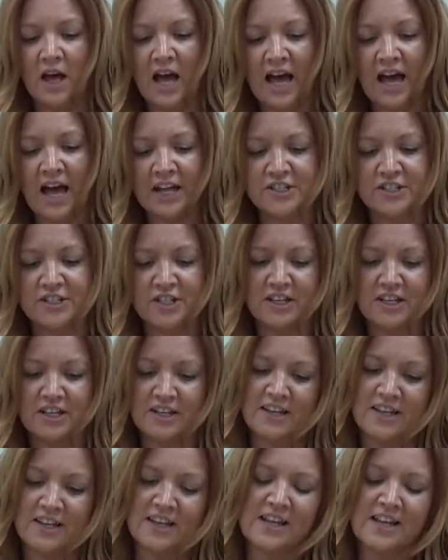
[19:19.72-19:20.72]
and
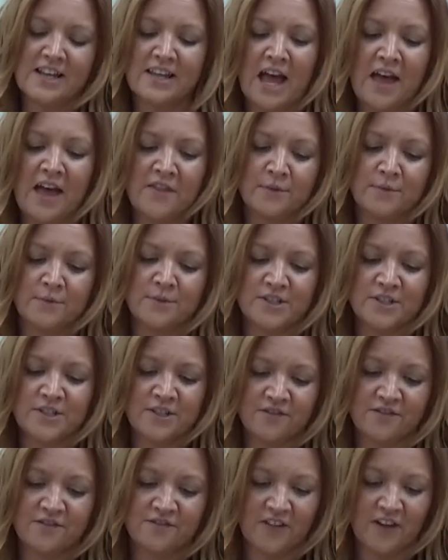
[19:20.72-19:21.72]
get them
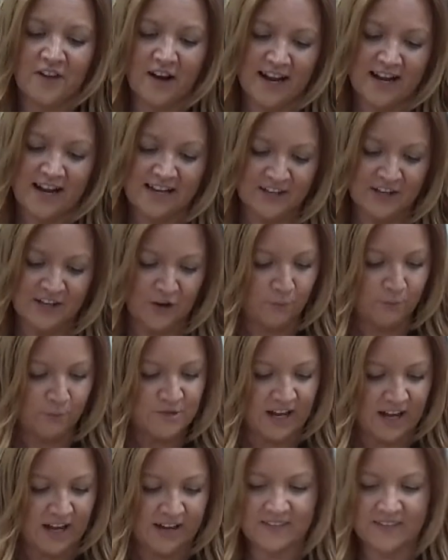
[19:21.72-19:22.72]
to find the
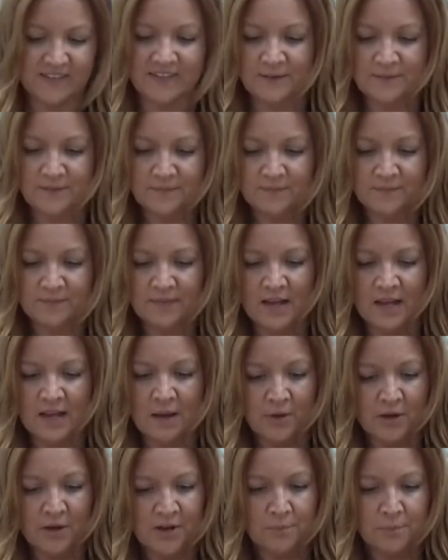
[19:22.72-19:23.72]
objects.
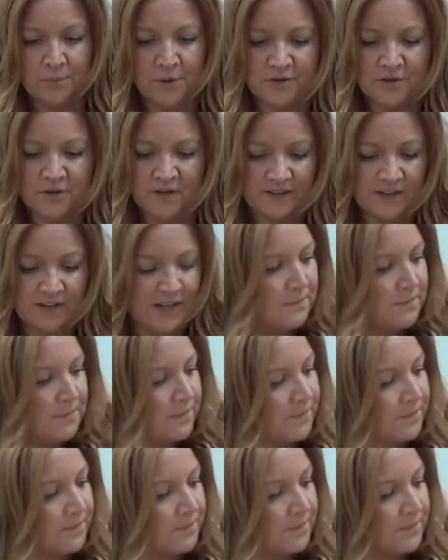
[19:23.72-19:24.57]
I'm going to put those in.